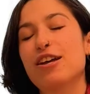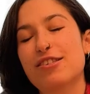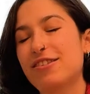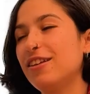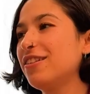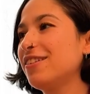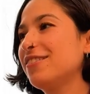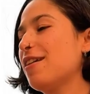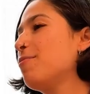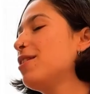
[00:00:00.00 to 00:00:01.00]
Still is.
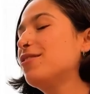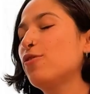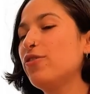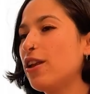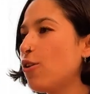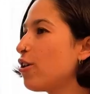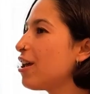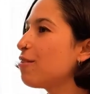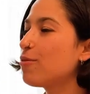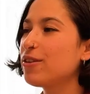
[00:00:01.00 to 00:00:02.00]
I mean, Sofia
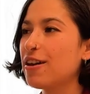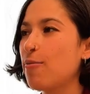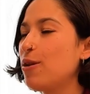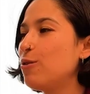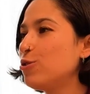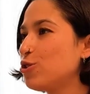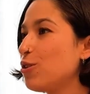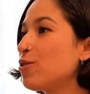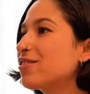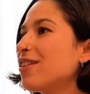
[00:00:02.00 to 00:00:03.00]
Loren, Monica Bellucci,
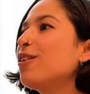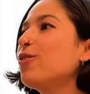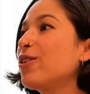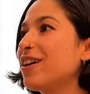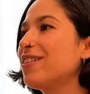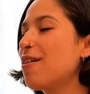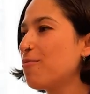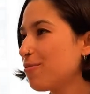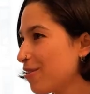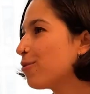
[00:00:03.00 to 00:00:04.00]
we still look at them
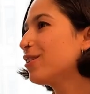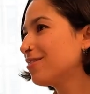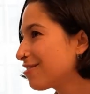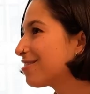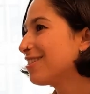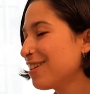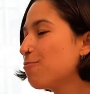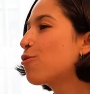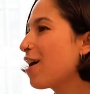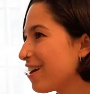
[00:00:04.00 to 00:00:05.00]
with
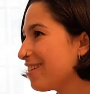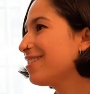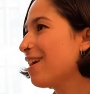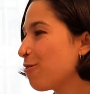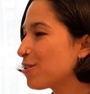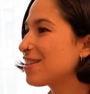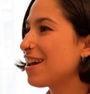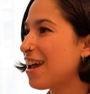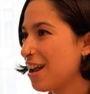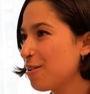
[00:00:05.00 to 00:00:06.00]
pride, I would
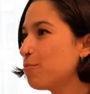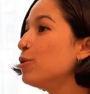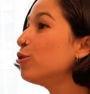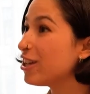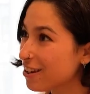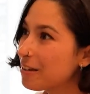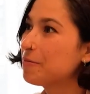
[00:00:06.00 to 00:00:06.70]
say, and beauty.